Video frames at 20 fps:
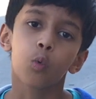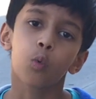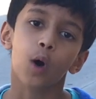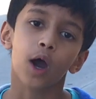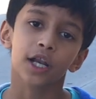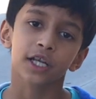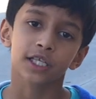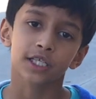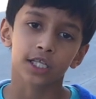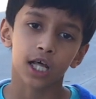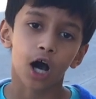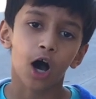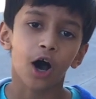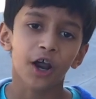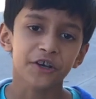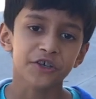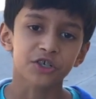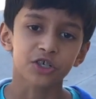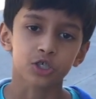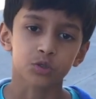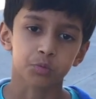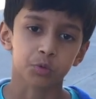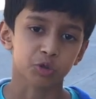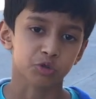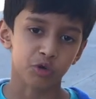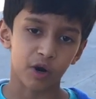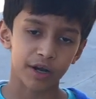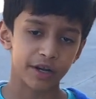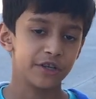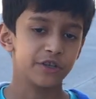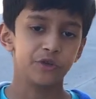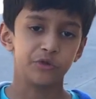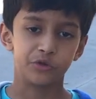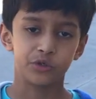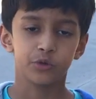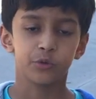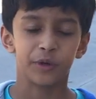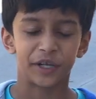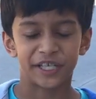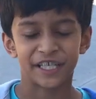what the hunters were trying to do
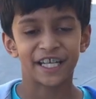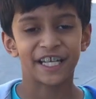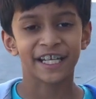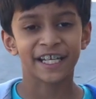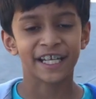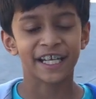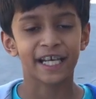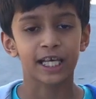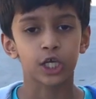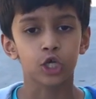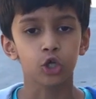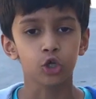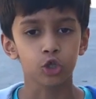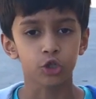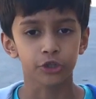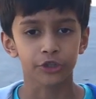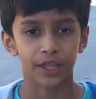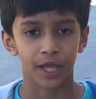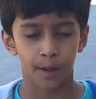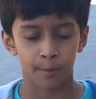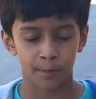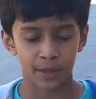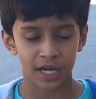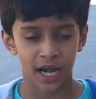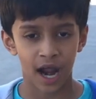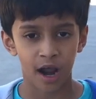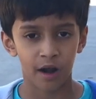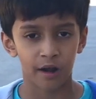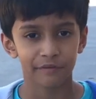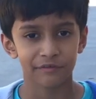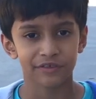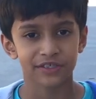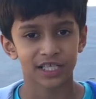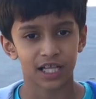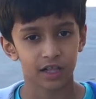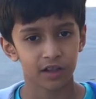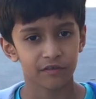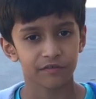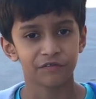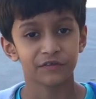to it. It killed them out of
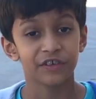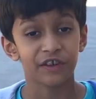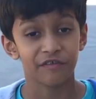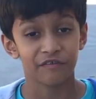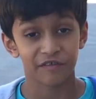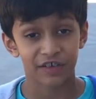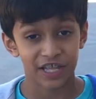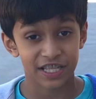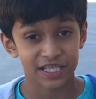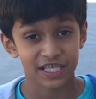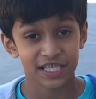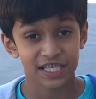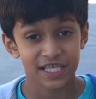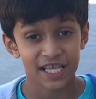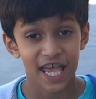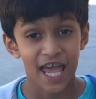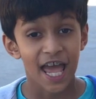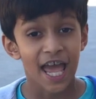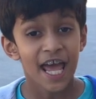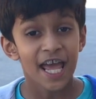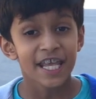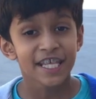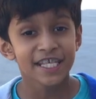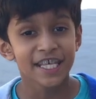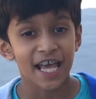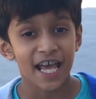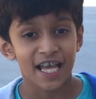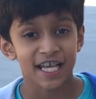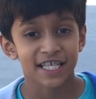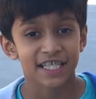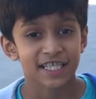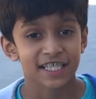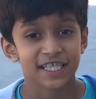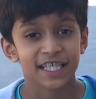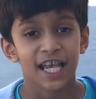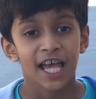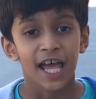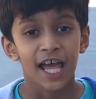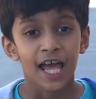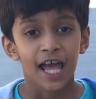self-defense.
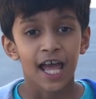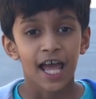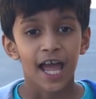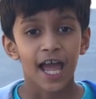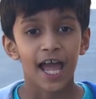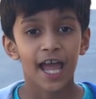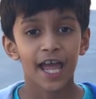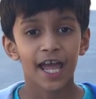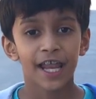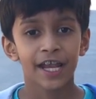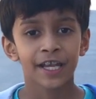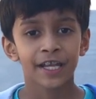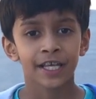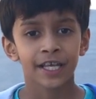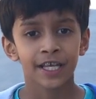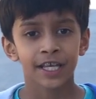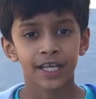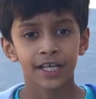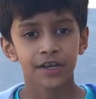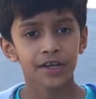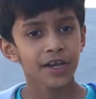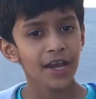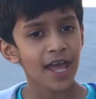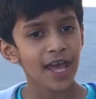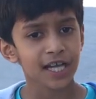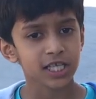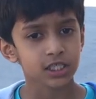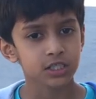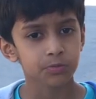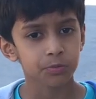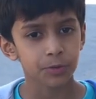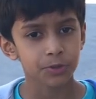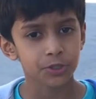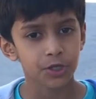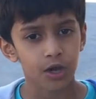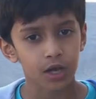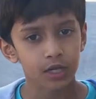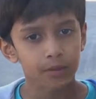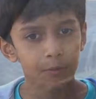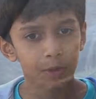Yes. And next, we're
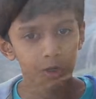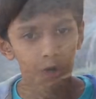talking